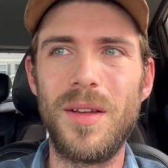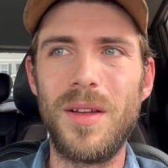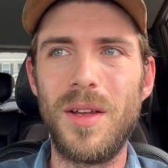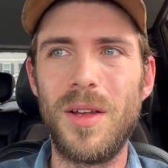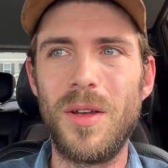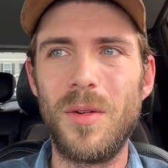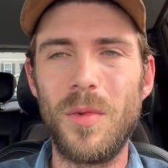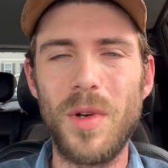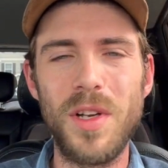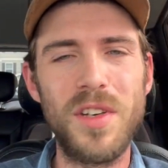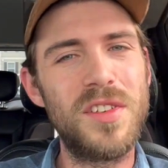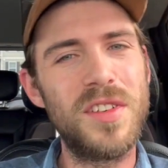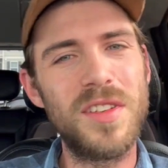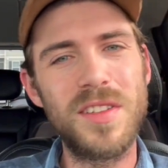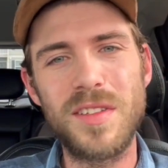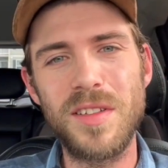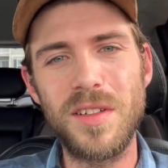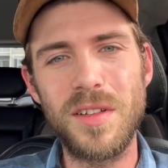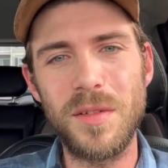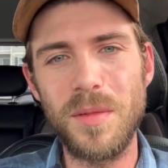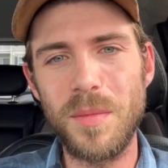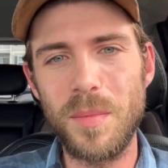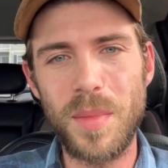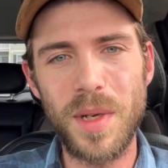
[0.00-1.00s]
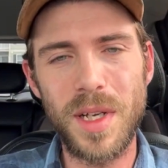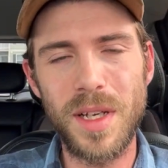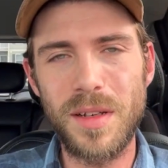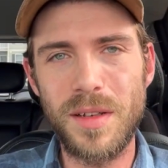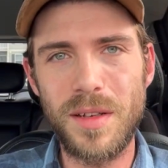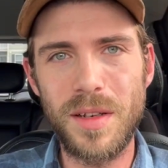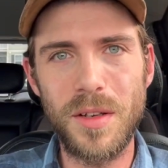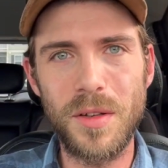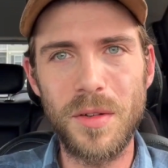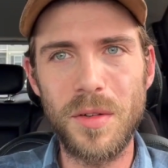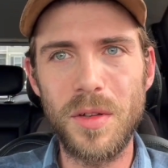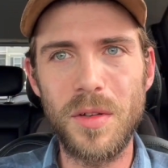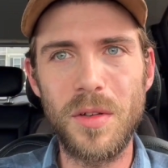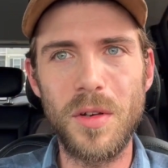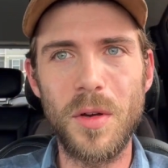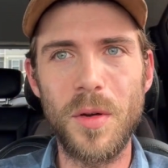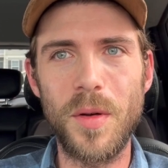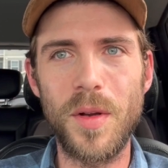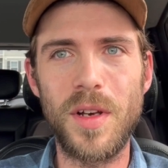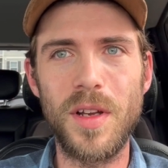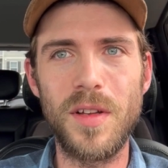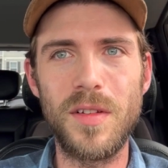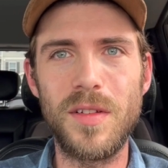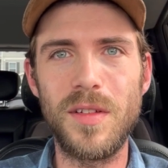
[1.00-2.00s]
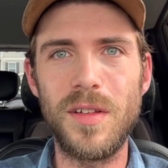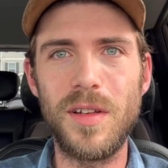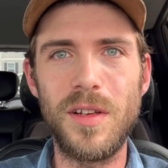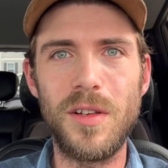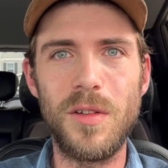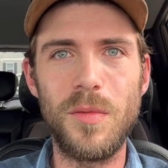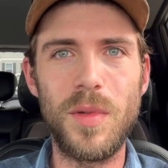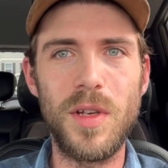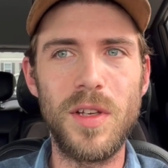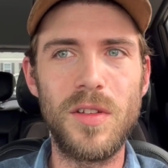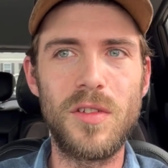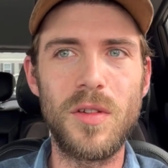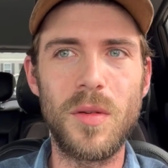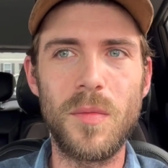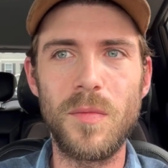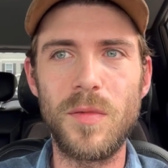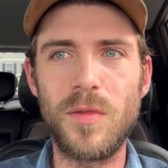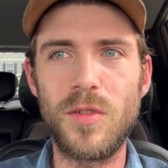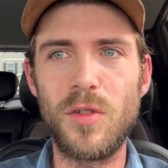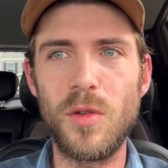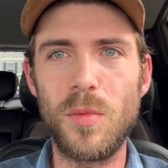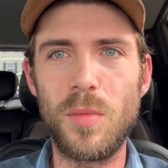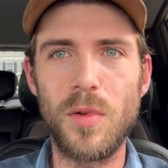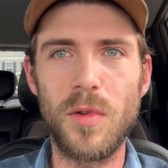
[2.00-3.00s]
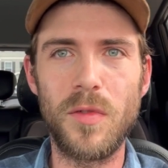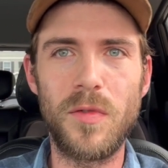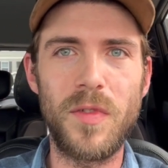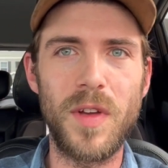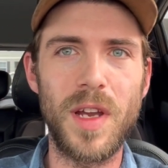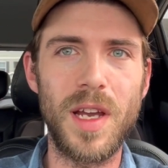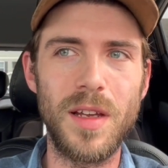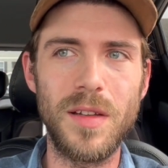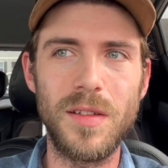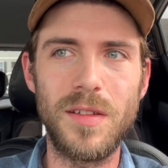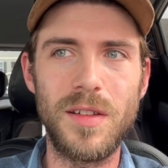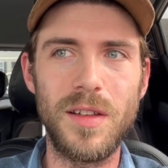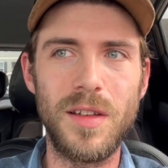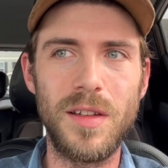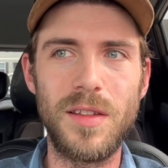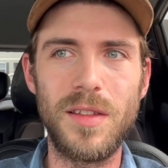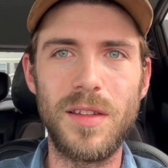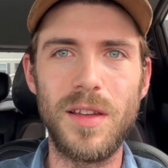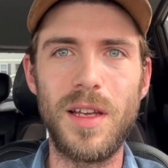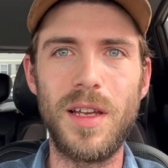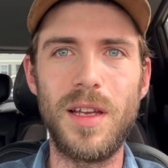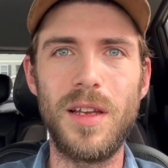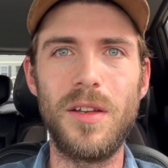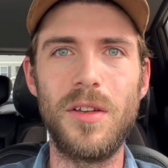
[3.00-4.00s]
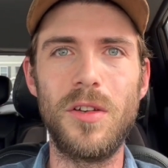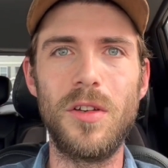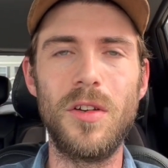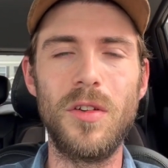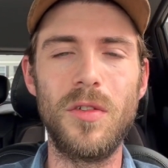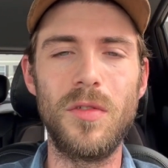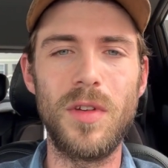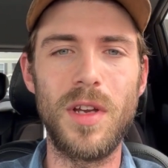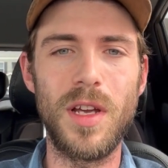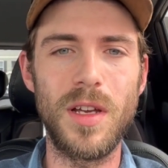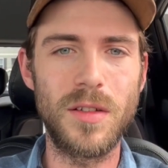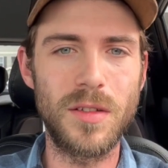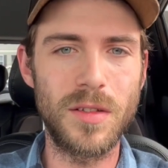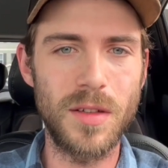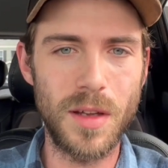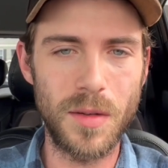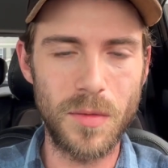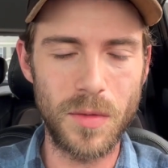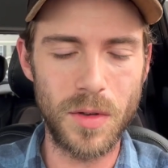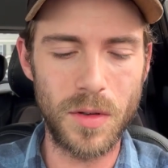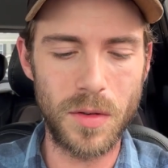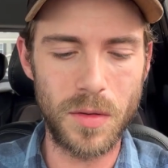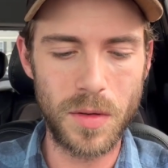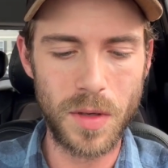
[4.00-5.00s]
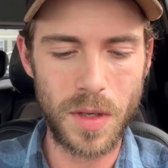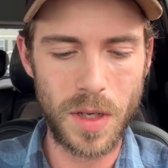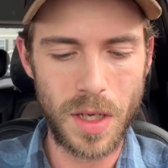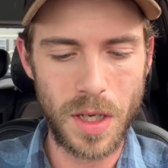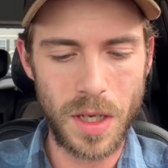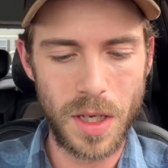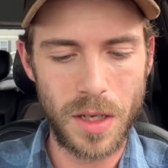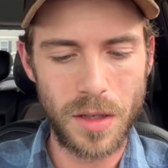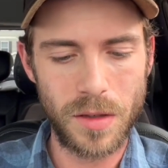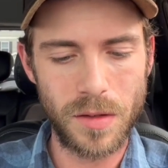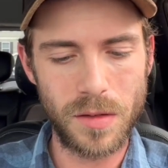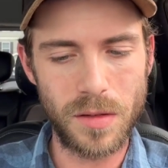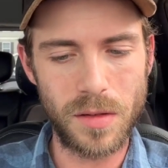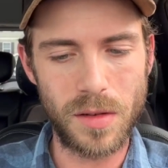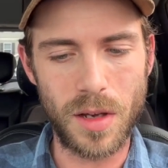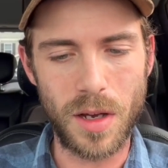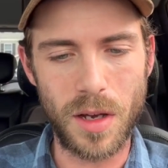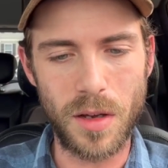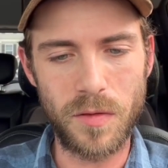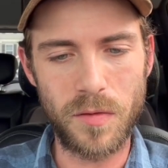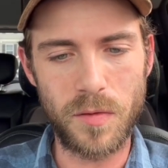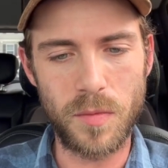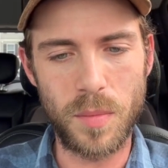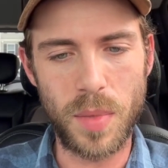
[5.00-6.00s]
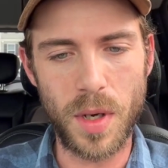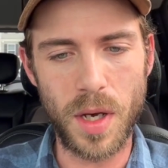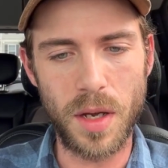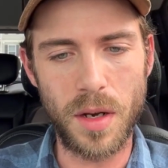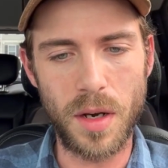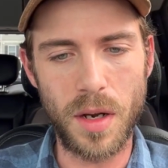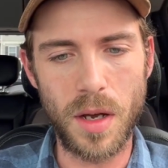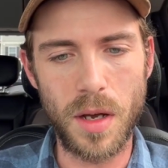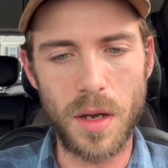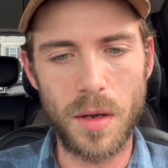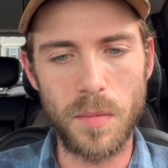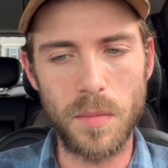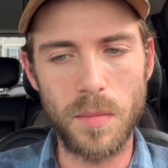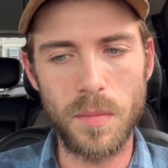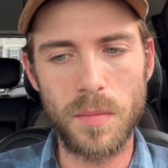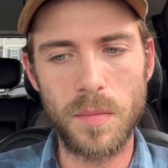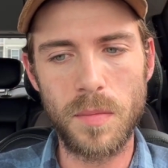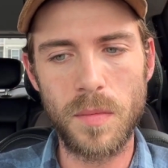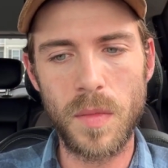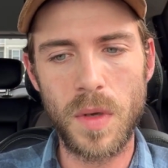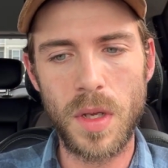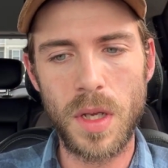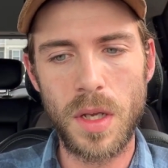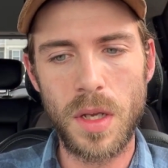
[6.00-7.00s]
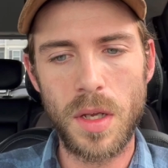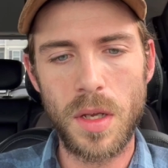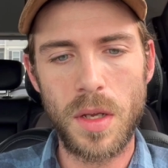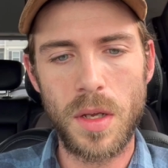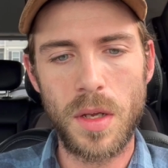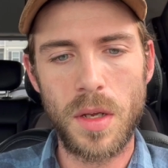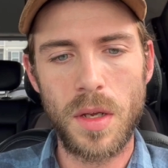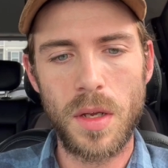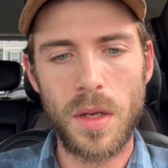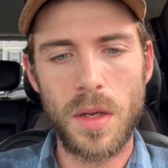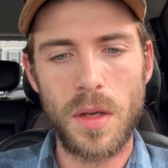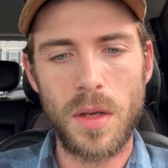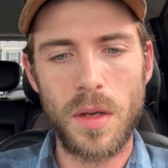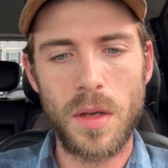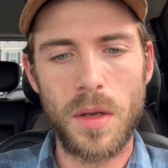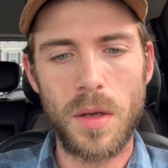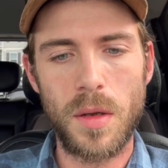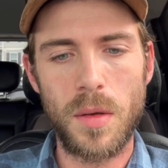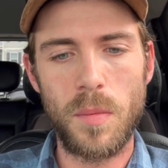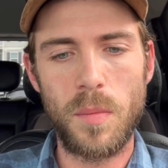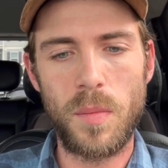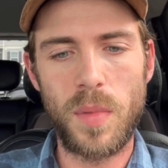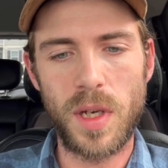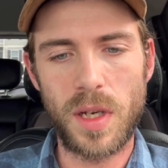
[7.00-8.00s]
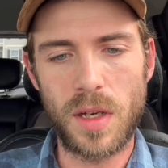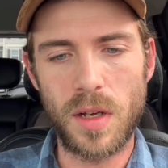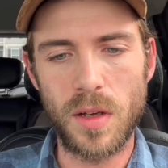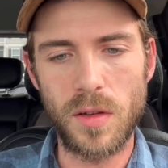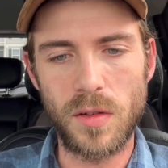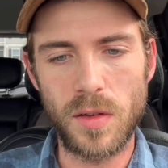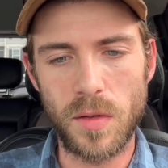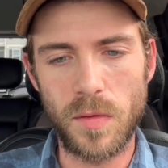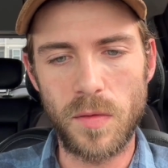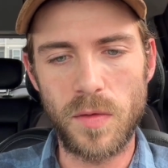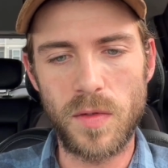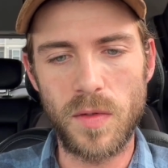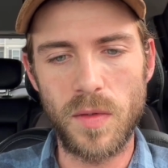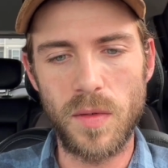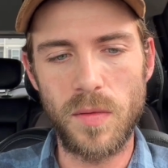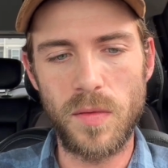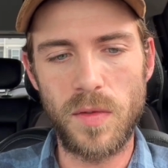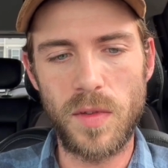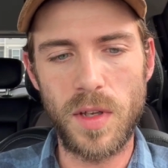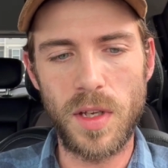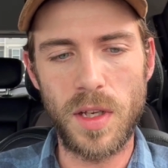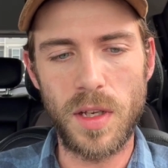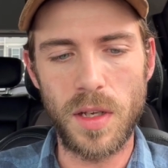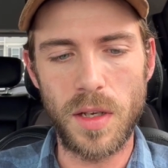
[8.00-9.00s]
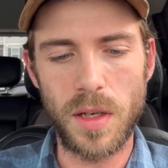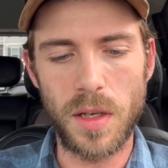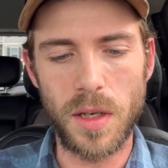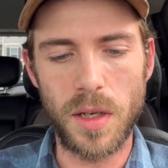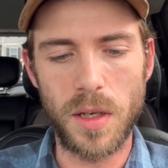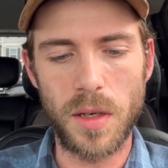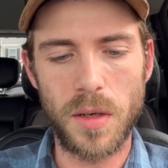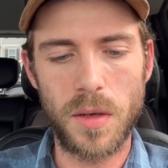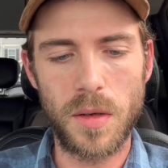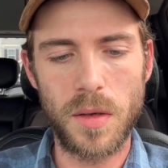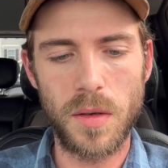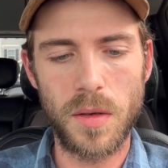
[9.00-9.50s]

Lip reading: which isn't a big deal. It doesn't need to be some super fancy thing, next level stuff. But because of the